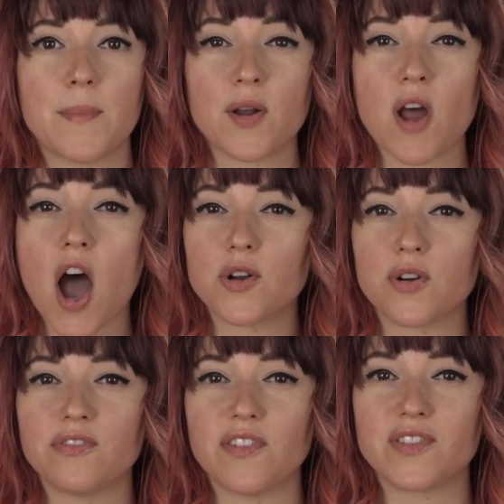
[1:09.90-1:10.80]
About one
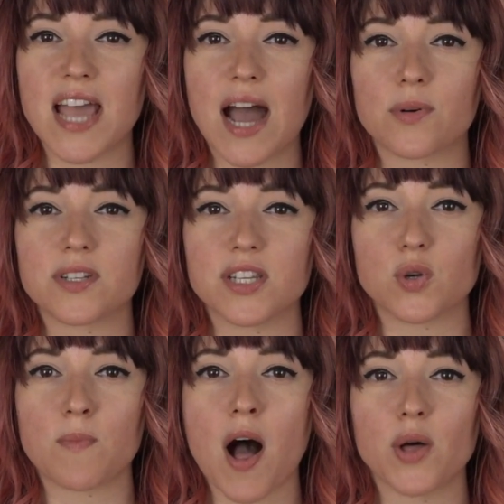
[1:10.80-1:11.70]
hundred fifty hours
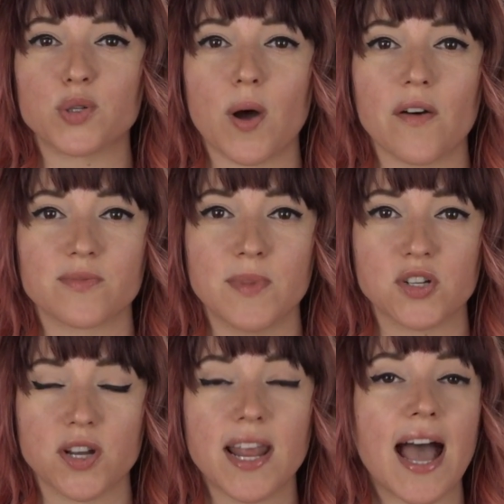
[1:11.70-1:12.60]
into Apollo twelve's
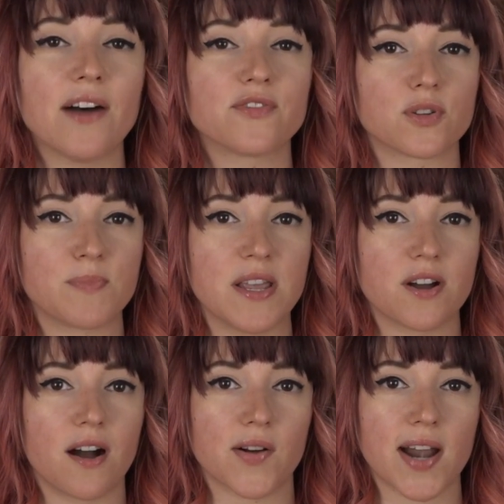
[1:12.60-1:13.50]
mission, after Pete
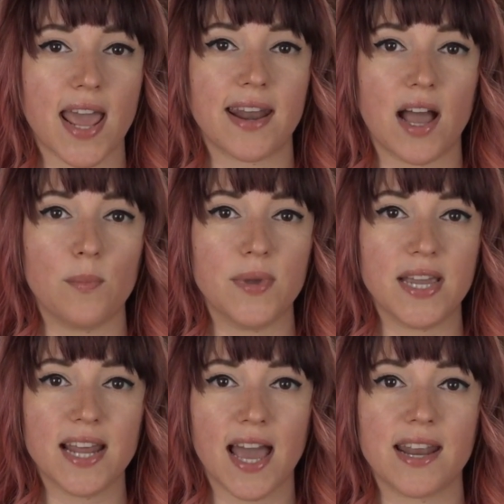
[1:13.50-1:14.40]
Conrad and Al
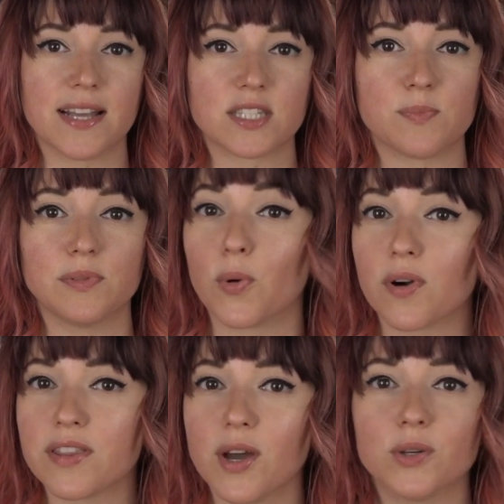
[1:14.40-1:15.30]
Bean had
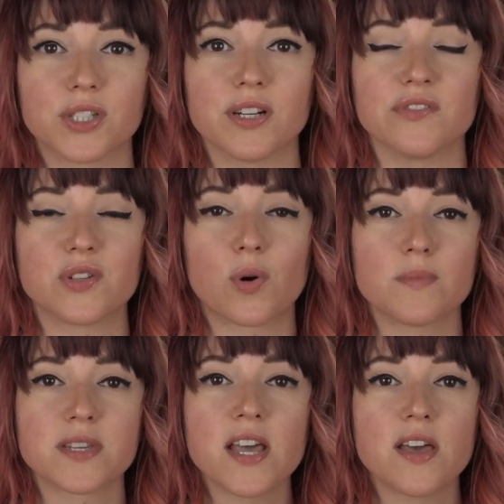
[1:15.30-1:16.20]
explored the ocean of storms,